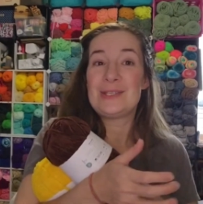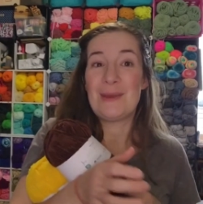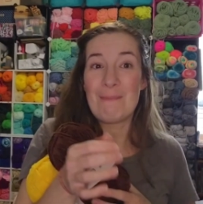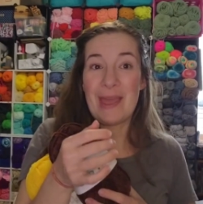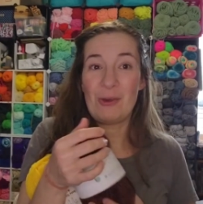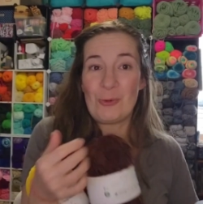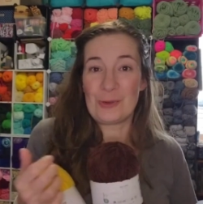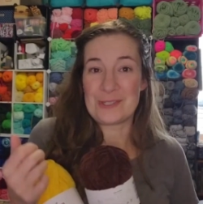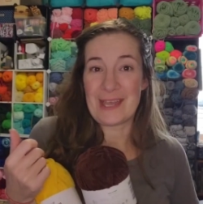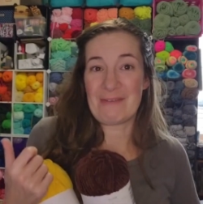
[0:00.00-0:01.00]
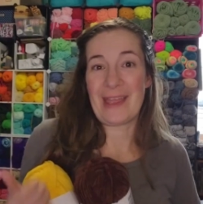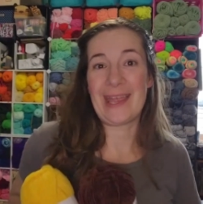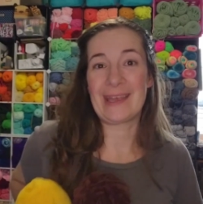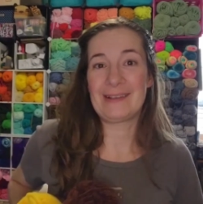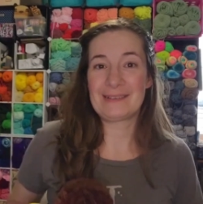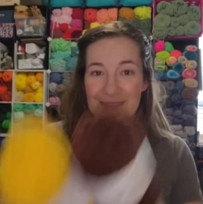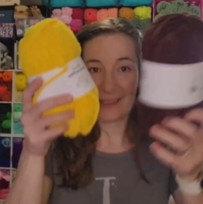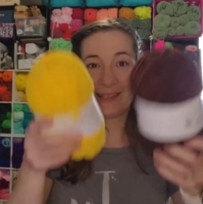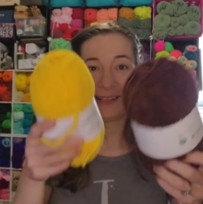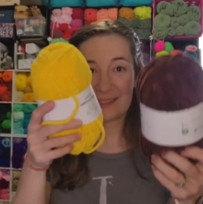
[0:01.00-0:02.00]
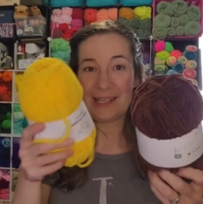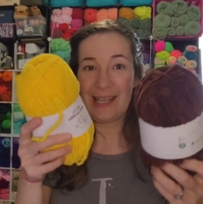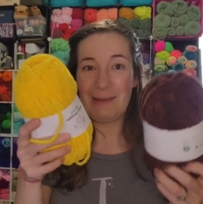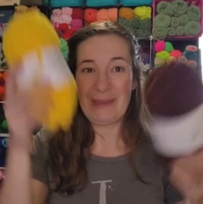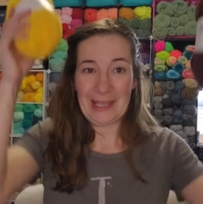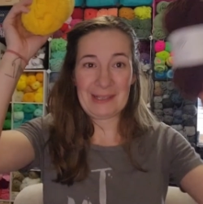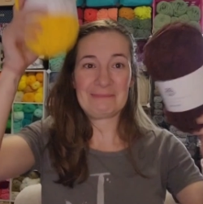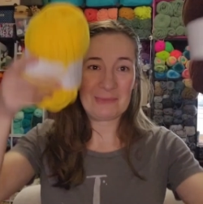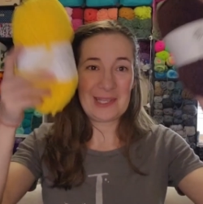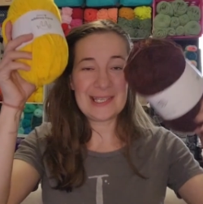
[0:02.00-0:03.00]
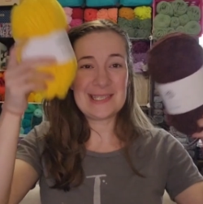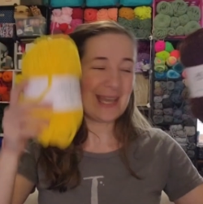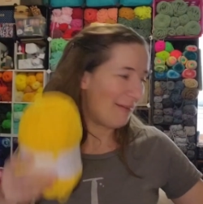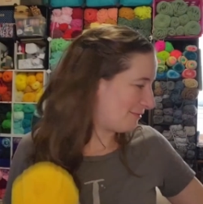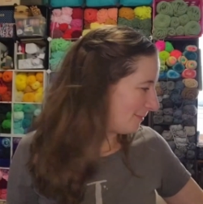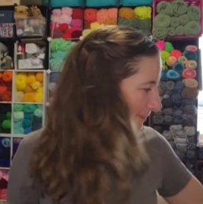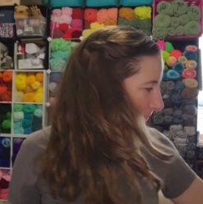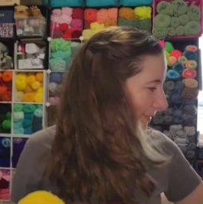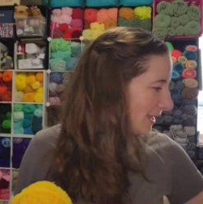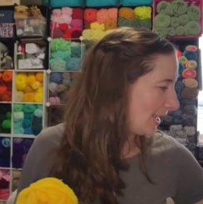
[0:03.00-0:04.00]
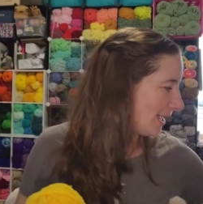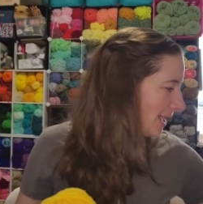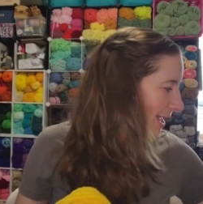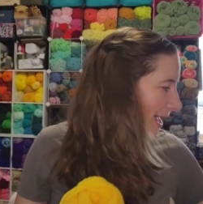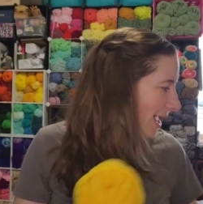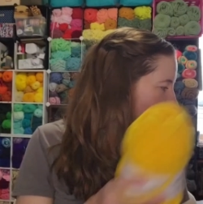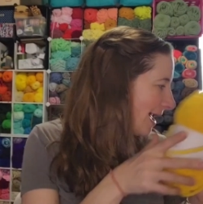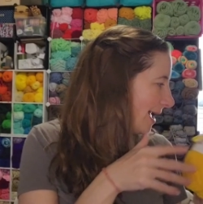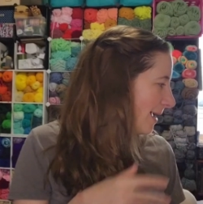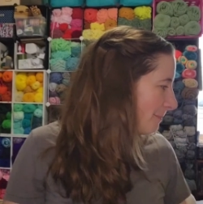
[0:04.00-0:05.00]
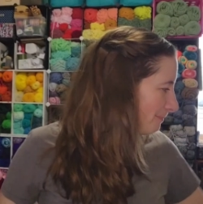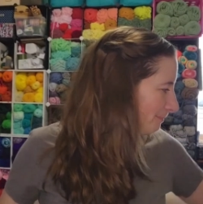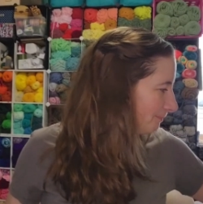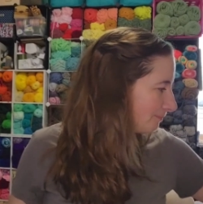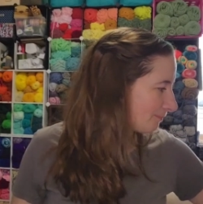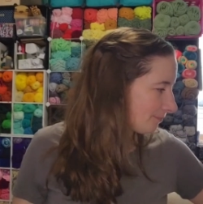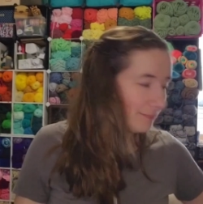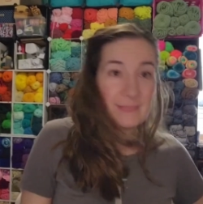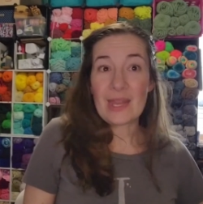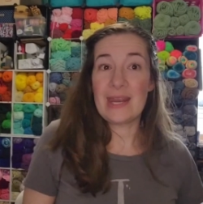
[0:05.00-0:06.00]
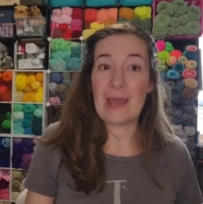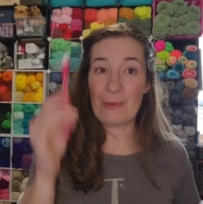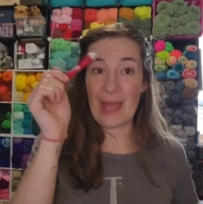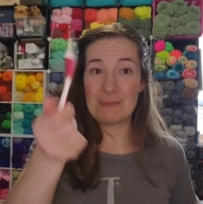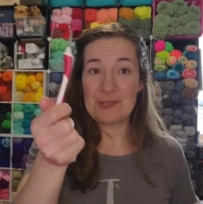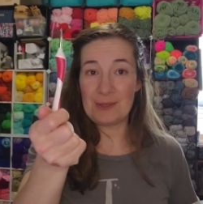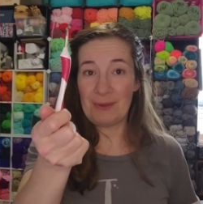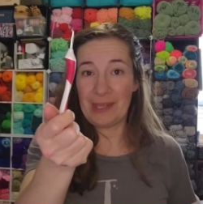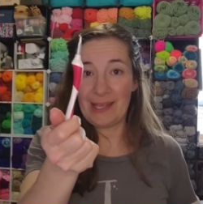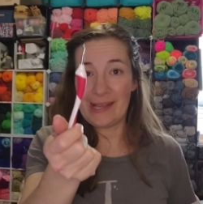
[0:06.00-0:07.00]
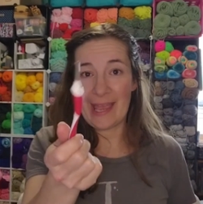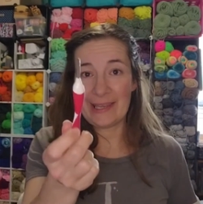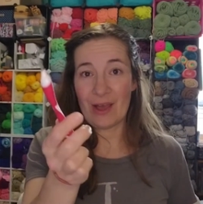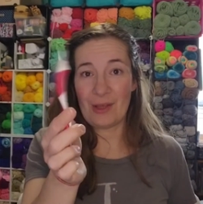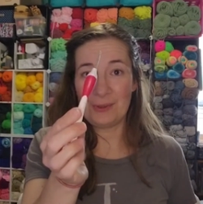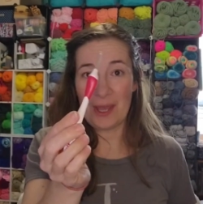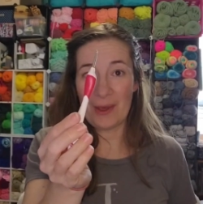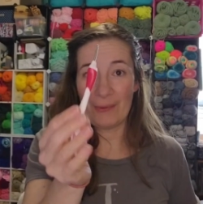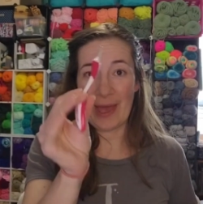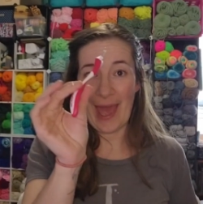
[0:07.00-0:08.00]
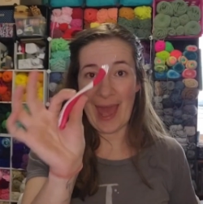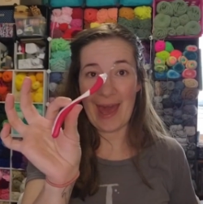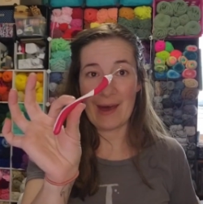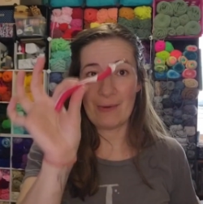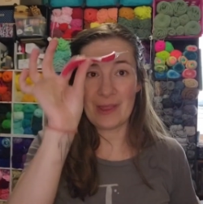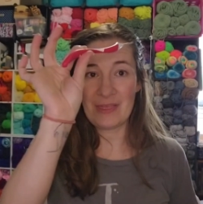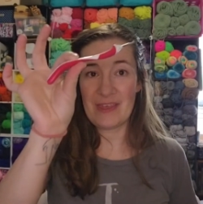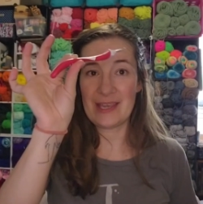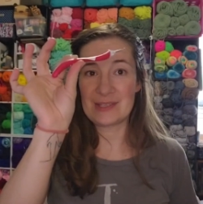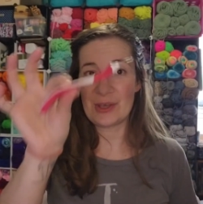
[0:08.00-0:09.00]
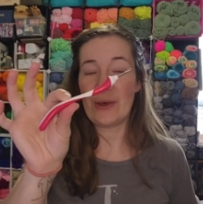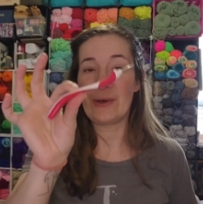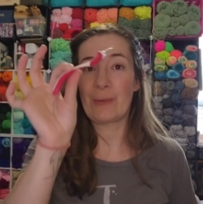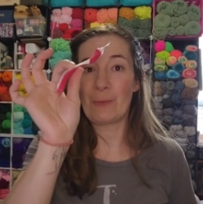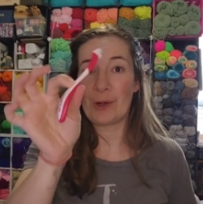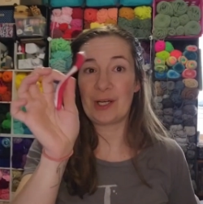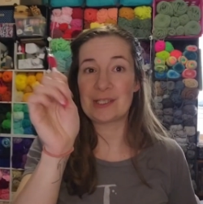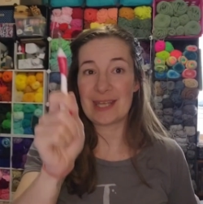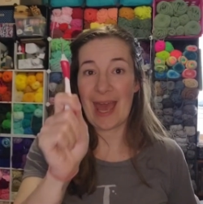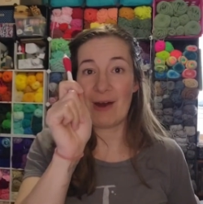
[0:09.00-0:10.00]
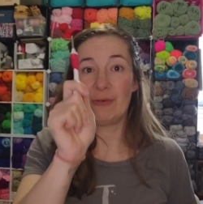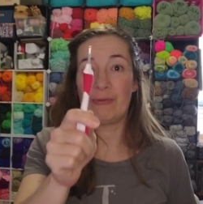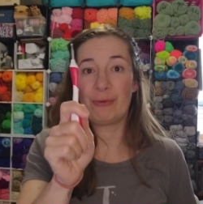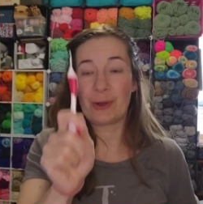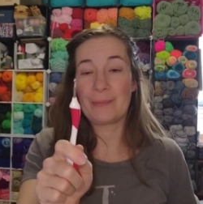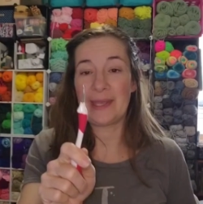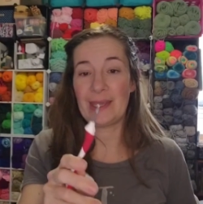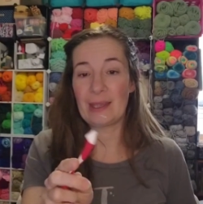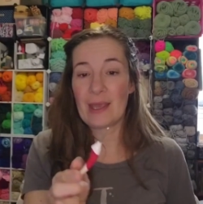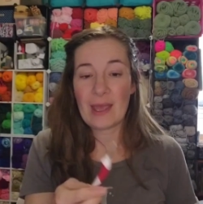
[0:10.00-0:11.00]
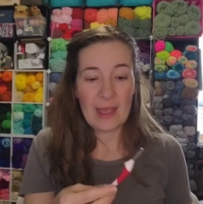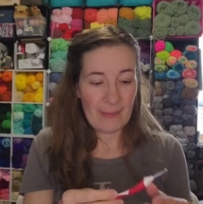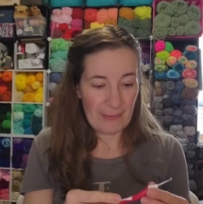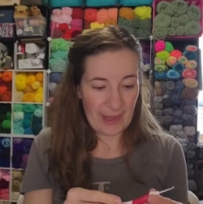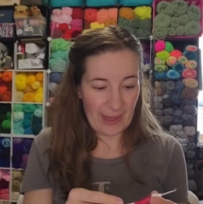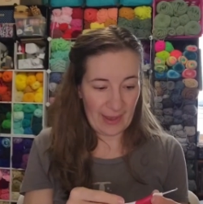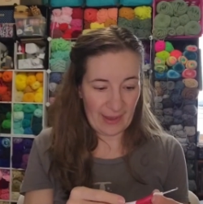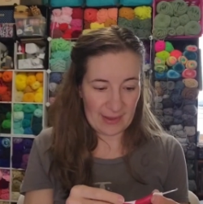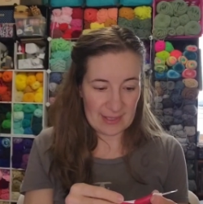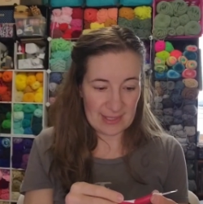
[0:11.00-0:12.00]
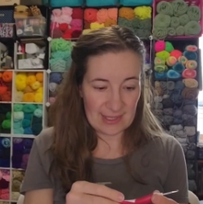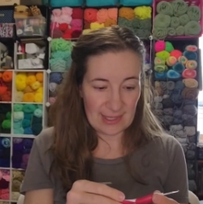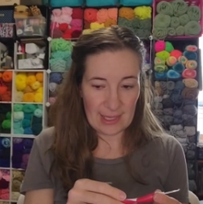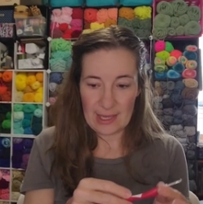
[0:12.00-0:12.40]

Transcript: to make cool stuff like me with this stuff. And I will absolutely let y'all know how this hook works out for me, because